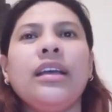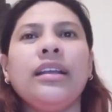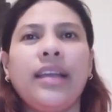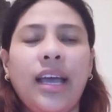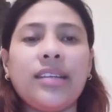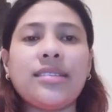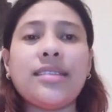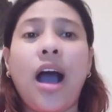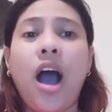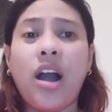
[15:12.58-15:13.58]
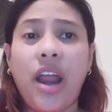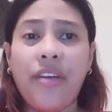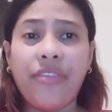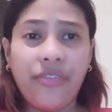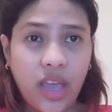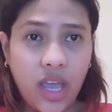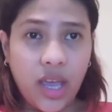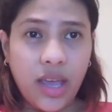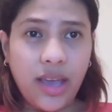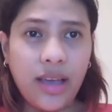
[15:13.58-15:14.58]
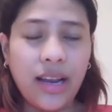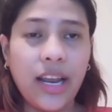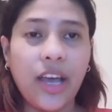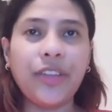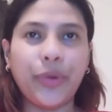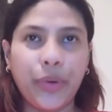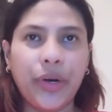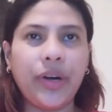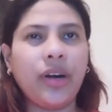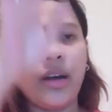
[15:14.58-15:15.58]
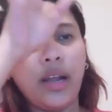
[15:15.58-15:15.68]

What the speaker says: Next, the RFE letter